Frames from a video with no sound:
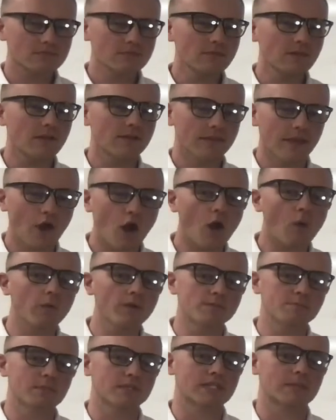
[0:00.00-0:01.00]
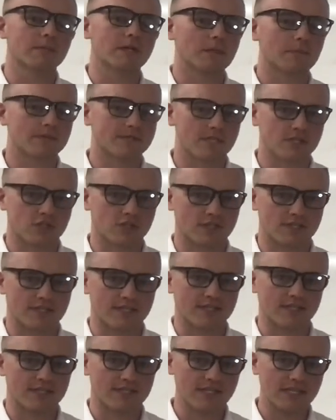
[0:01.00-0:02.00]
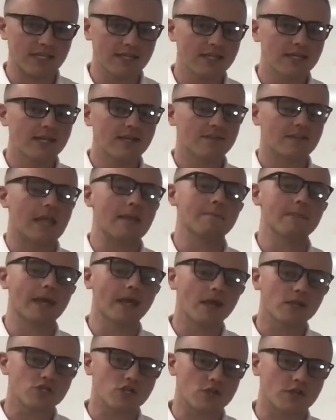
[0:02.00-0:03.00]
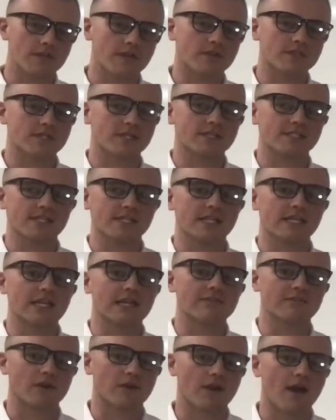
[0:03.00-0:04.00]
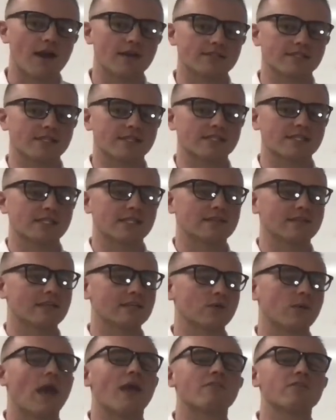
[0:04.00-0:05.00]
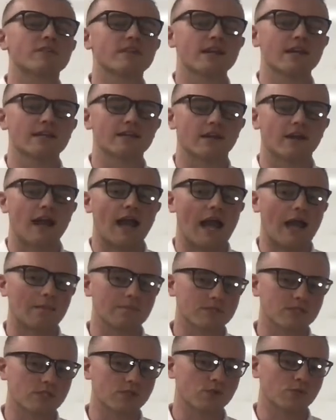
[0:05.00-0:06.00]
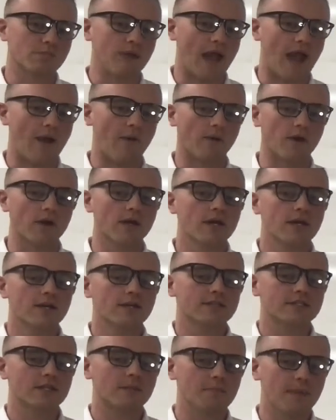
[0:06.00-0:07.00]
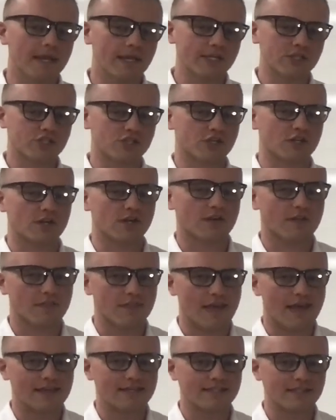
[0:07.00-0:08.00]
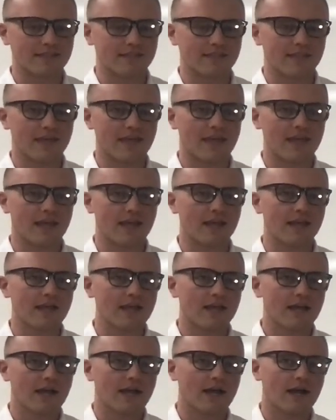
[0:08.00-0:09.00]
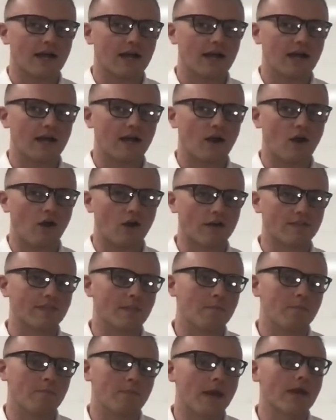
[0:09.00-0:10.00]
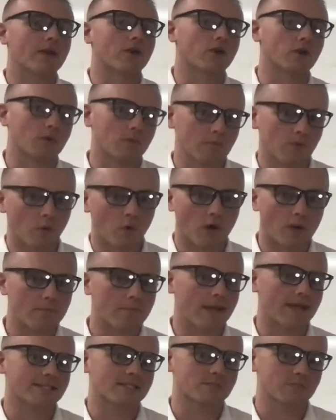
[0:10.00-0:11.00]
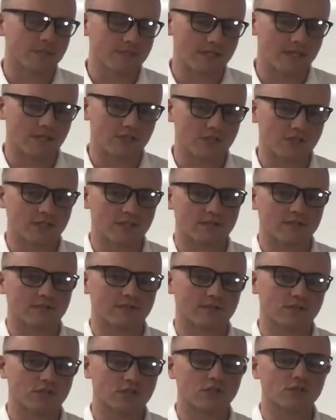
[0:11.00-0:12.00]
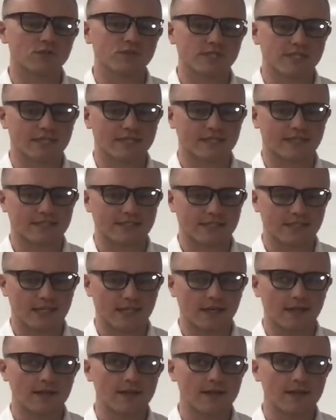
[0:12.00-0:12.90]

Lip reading: They always put them in a position to succeed. They make sure that they're succeeding. If they're not succeeding, they do everything in their absolute power to make sure that they are in the better or best position to succeed.